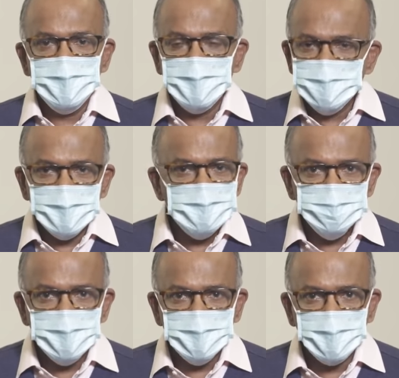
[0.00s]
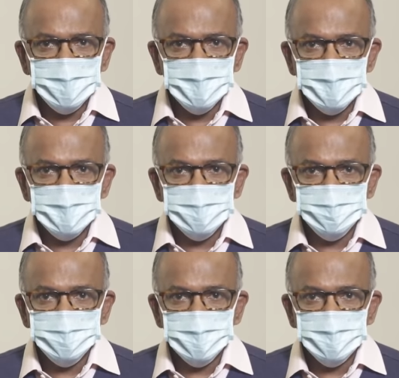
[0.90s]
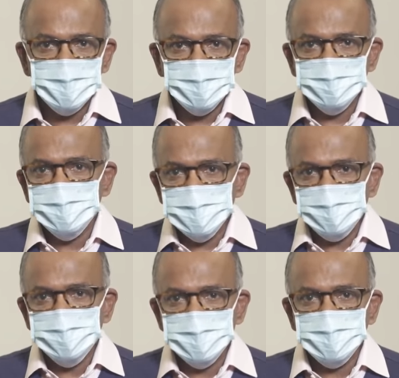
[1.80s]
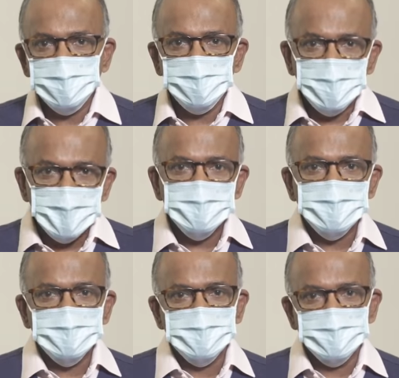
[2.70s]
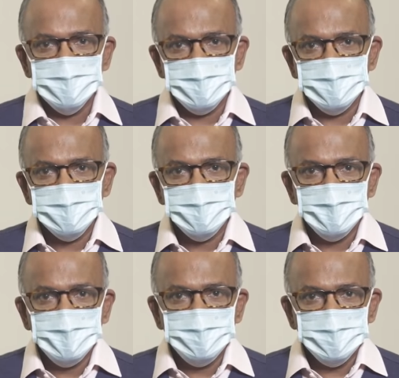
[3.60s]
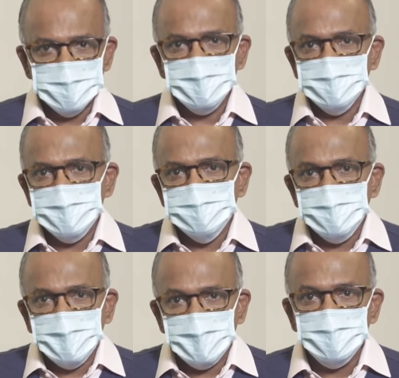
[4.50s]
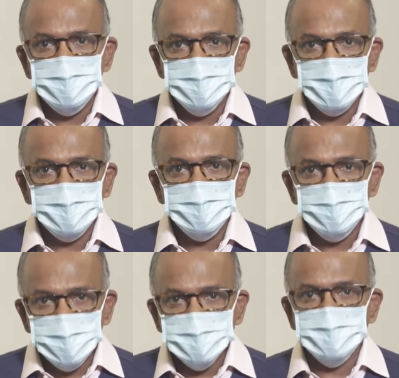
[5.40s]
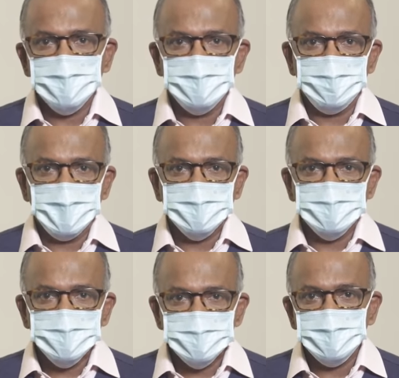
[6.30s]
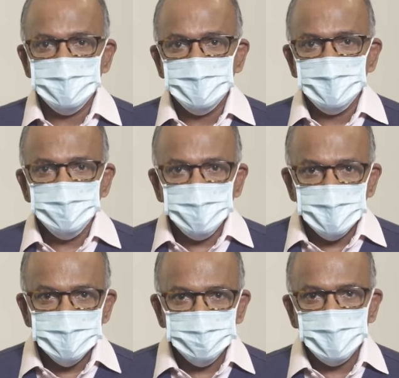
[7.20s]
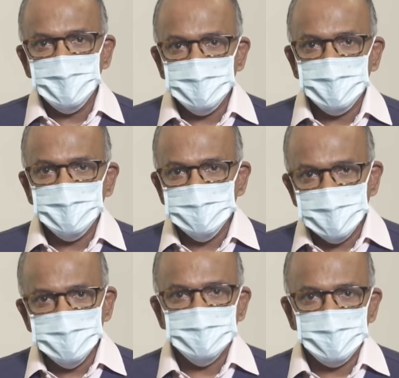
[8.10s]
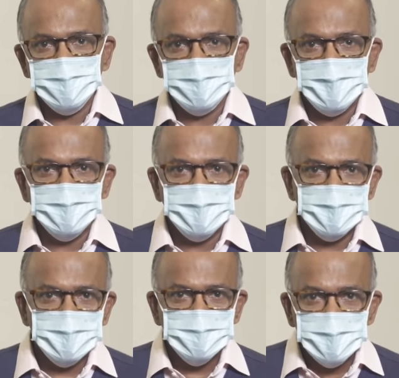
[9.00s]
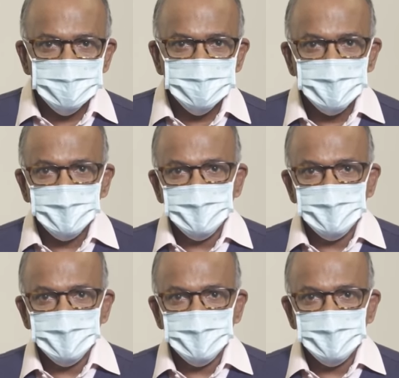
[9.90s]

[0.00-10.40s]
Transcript: And that is what happened here. So TOC took one such incident, which I say is not unusual, twisted the facts and said, police bullied her, chased her away, they did this.